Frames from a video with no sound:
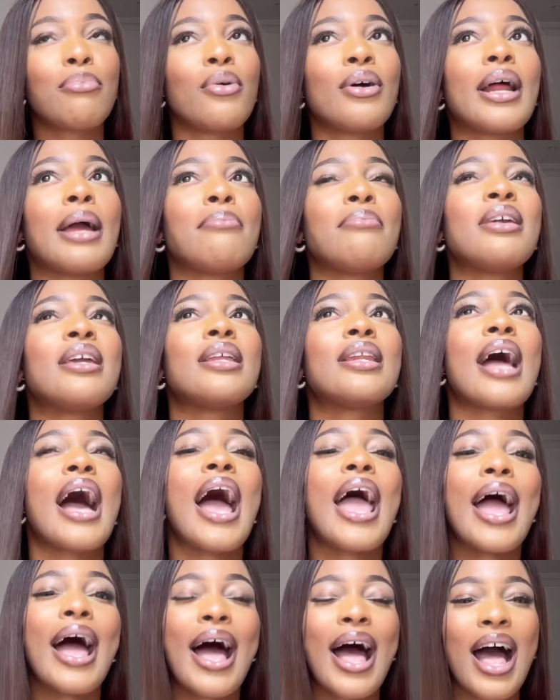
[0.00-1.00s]
but I mean
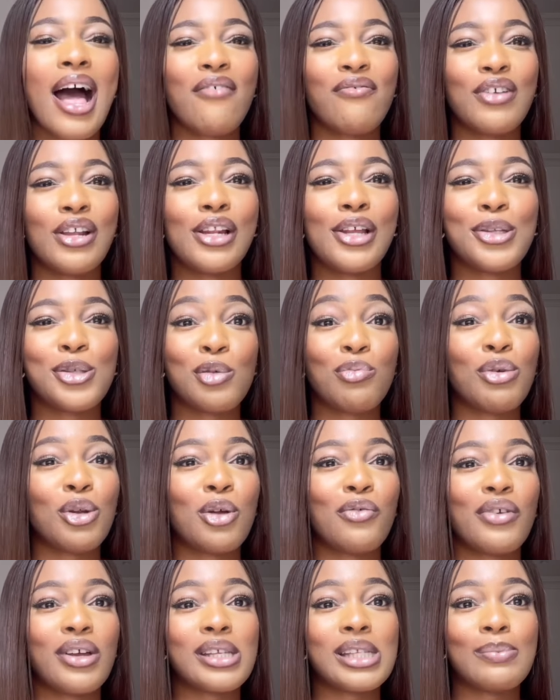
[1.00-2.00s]
I have a little bit
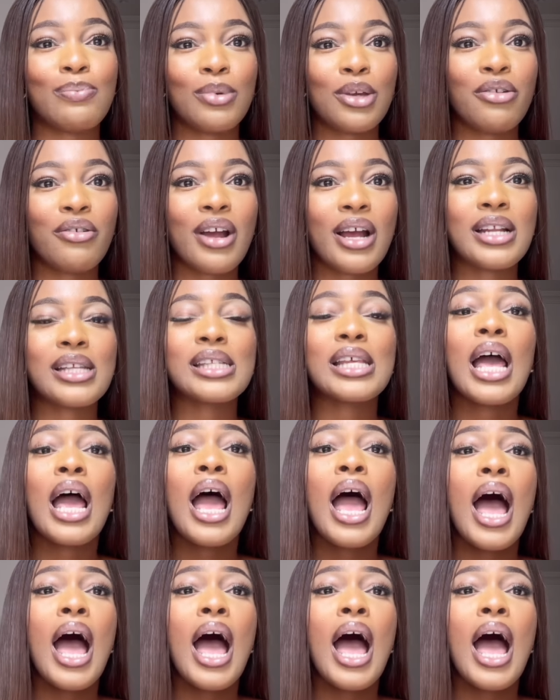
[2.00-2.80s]
of experience,